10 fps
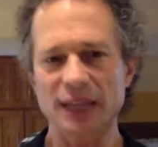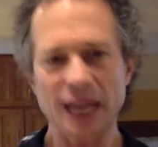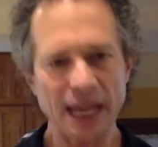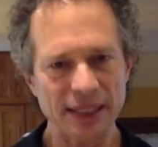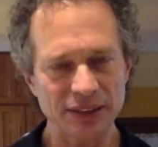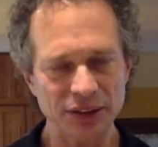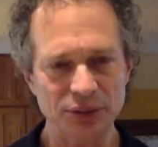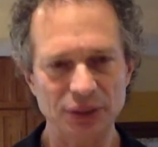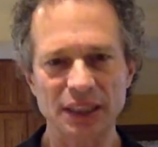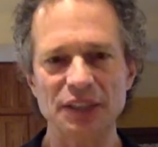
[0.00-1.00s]

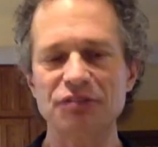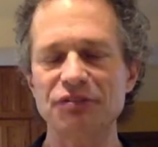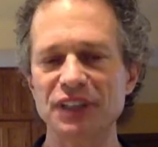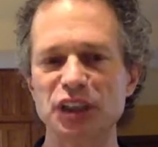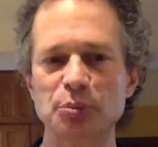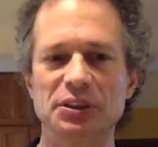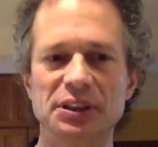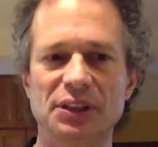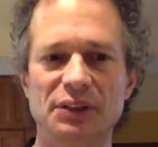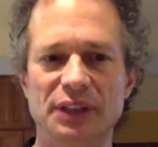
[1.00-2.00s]
attitude, any fixed
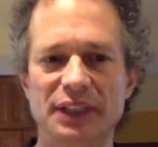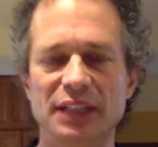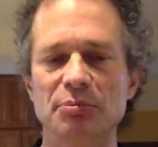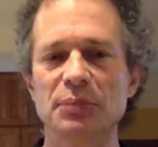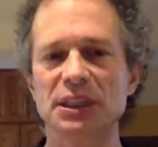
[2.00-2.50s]
persona that